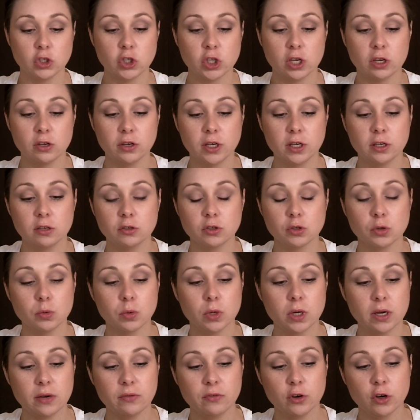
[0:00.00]
gel nails or
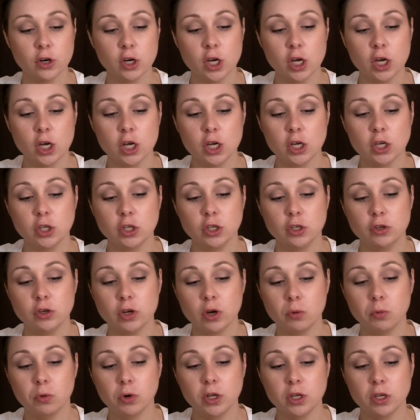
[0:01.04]
whatever, you
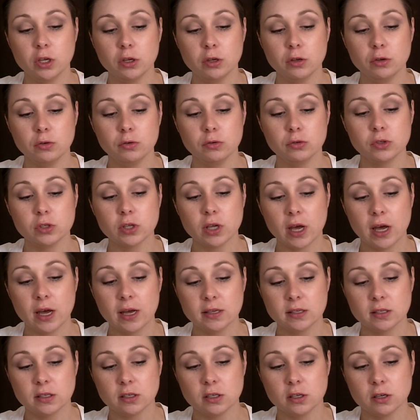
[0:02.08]
don't want to use
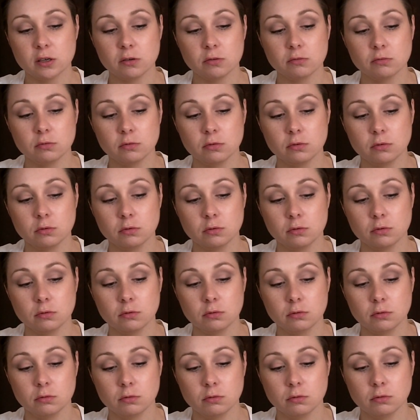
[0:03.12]
acetone.
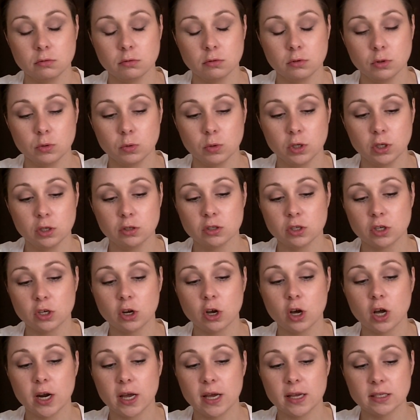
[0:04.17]
You want to use a
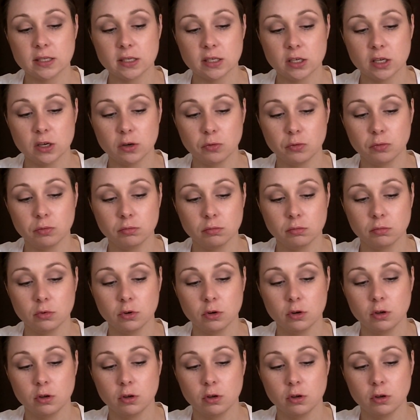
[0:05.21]
non-acetone